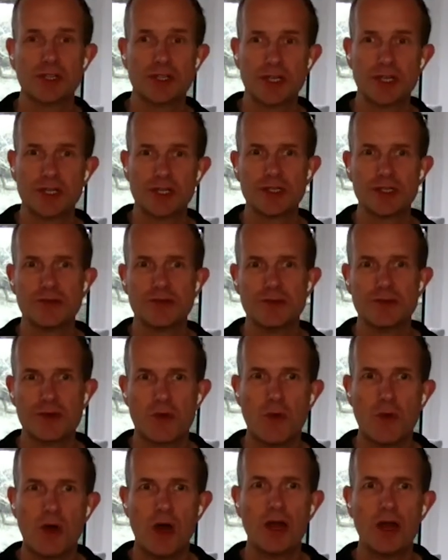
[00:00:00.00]
rush that
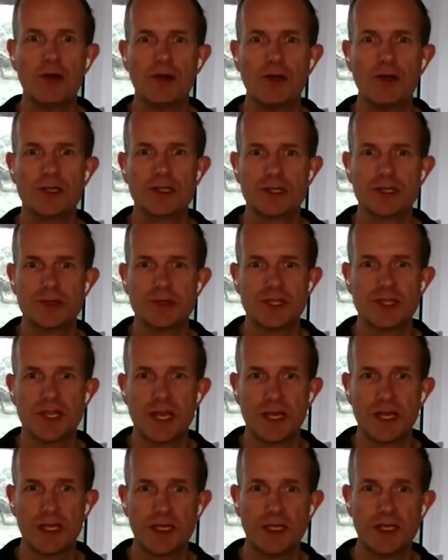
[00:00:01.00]
doesn't require us
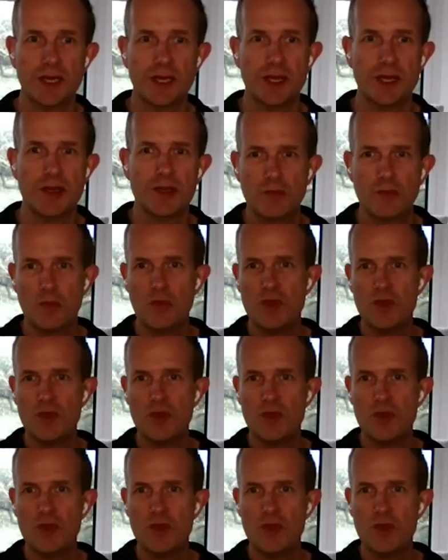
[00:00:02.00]
to say